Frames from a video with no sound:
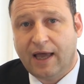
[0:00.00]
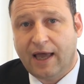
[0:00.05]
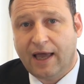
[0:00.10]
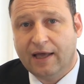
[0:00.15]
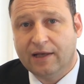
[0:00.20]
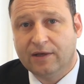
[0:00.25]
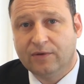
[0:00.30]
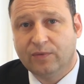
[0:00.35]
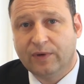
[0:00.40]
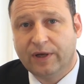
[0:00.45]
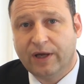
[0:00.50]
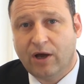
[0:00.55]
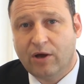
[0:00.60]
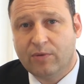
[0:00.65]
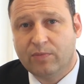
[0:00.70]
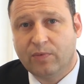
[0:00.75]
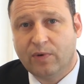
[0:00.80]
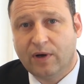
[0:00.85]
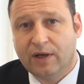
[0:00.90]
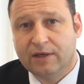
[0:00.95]
and we
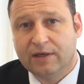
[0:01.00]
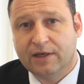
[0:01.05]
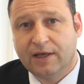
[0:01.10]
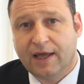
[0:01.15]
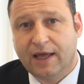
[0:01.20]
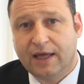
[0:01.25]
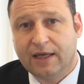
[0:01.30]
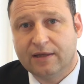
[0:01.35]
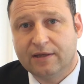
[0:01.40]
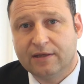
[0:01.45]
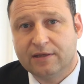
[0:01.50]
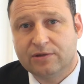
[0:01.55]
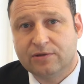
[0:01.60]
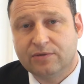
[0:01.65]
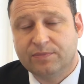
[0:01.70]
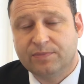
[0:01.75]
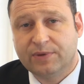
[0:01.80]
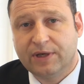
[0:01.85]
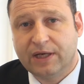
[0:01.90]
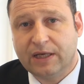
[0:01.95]
hope one day in the
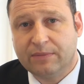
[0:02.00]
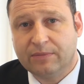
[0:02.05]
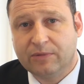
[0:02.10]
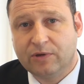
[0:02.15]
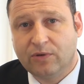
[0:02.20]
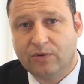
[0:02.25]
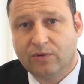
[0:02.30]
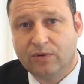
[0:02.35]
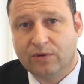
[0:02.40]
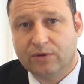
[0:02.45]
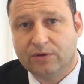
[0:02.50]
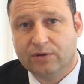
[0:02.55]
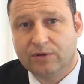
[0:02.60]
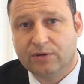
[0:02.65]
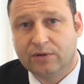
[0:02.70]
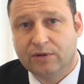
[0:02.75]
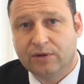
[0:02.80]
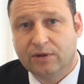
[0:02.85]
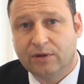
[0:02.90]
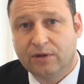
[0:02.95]
Supreme Court,
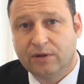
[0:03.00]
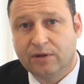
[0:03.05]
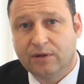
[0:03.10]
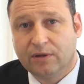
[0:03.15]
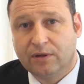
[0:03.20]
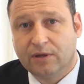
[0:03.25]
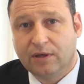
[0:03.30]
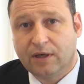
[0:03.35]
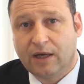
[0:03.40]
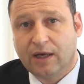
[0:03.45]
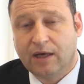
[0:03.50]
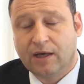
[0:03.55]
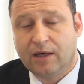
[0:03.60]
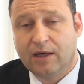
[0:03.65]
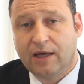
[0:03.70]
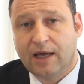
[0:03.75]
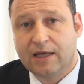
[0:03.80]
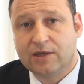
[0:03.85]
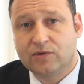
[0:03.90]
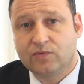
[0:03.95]

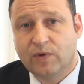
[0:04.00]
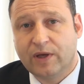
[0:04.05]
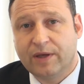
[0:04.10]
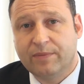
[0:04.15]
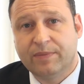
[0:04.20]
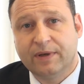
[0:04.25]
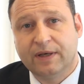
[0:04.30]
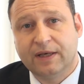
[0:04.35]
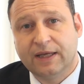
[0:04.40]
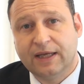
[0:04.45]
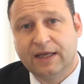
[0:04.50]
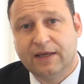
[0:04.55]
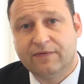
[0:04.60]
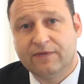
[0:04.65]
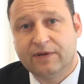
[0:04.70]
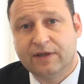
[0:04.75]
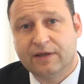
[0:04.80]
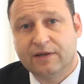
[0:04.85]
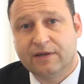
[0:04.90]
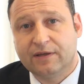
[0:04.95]
as we
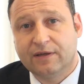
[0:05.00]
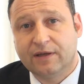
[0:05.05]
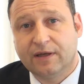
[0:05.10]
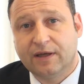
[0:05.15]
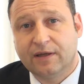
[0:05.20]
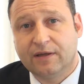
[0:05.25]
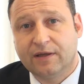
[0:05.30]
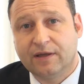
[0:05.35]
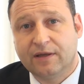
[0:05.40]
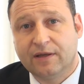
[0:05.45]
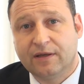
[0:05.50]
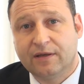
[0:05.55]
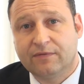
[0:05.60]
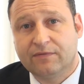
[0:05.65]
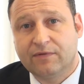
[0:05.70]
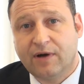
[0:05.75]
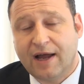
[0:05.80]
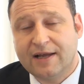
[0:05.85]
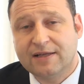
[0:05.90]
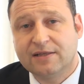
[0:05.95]
believe that the
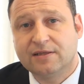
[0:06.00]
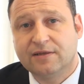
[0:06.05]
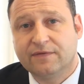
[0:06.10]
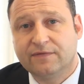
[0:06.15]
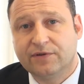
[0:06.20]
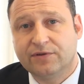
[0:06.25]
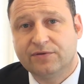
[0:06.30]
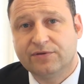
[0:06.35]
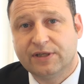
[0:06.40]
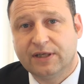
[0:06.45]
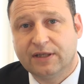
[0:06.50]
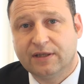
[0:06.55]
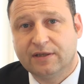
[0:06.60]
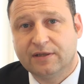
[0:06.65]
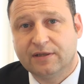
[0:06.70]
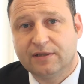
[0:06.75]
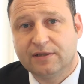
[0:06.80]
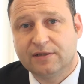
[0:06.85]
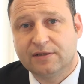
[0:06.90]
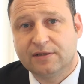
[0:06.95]
rights of New
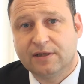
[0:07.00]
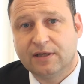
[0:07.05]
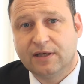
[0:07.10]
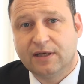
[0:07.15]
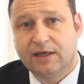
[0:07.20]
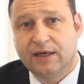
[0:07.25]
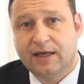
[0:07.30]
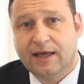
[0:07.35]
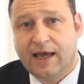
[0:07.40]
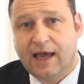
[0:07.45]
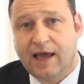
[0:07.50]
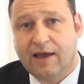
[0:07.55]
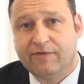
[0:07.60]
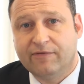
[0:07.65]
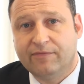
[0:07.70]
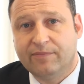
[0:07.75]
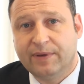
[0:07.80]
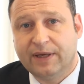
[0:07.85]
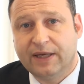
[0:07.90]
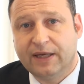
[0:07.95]
Zealanders
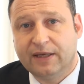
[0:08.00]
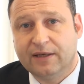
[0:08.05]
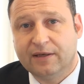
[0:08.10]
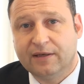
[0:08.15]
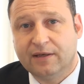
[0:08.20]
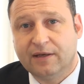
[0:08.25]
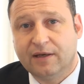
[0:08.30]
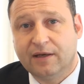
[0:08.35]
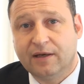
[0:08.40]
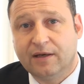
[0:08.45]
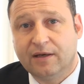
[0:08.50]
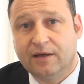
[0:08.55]
have been